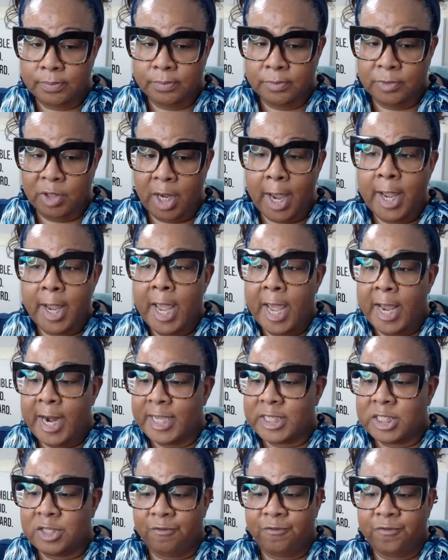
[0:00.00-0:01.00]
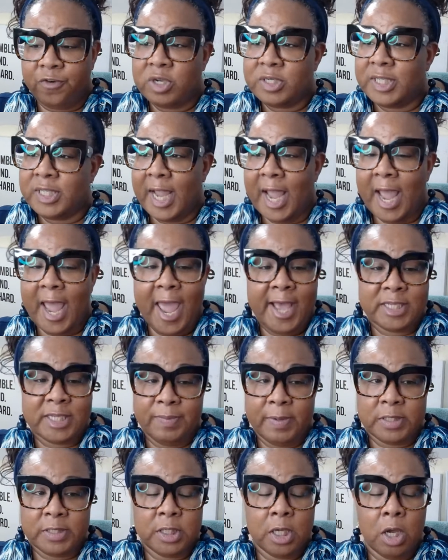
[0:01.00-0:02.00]
Okay. That's the first thing I ask
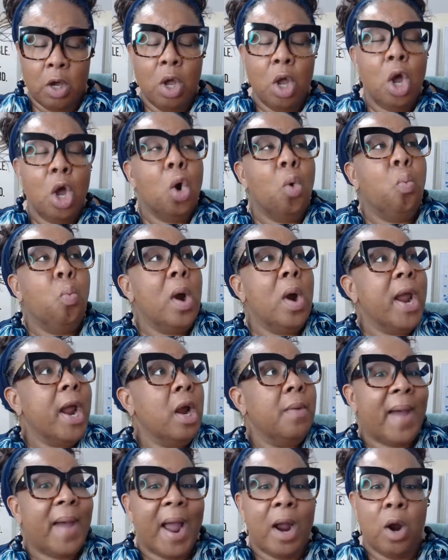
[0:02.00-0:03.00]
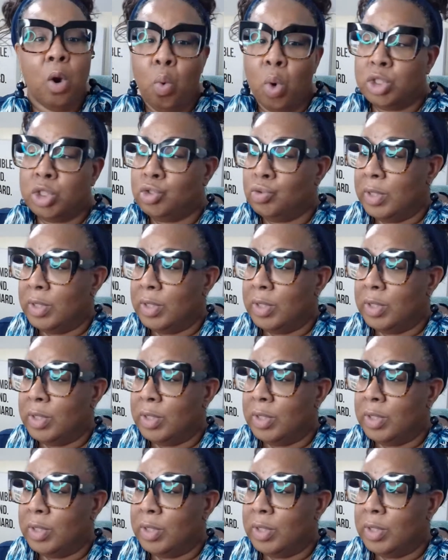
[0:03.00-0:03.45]
myself. Where am I going to